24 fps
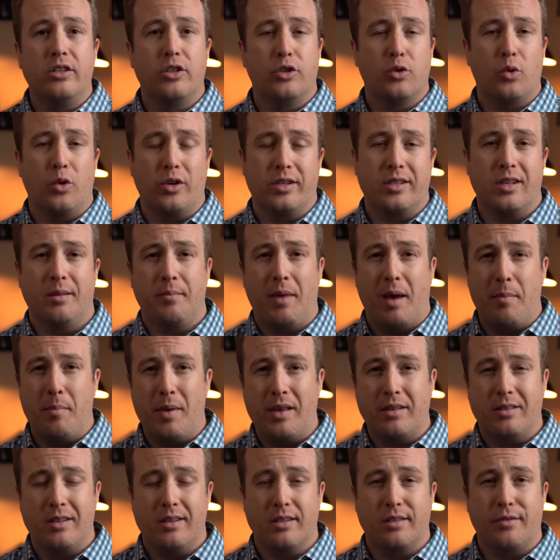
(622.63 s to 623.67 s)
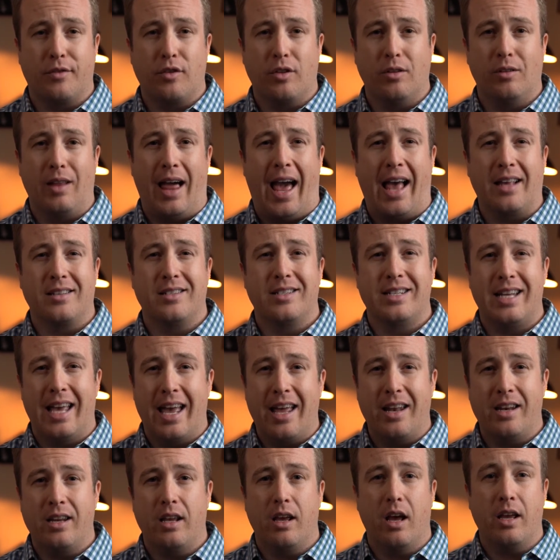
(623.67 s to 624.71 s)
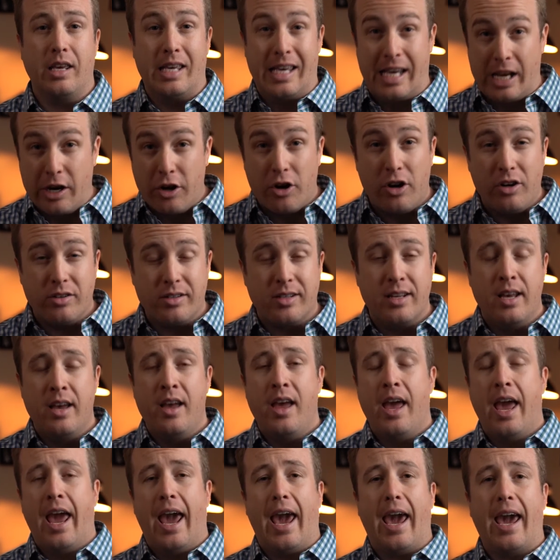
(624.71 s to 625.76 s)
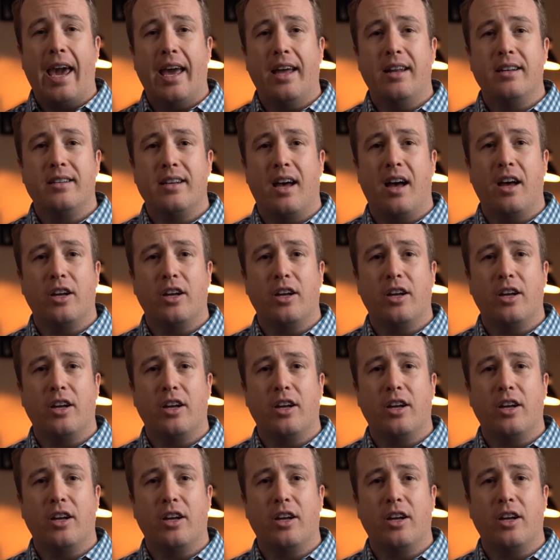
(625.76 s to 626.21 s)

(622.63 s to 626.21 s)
source in my business for the last 10 years. And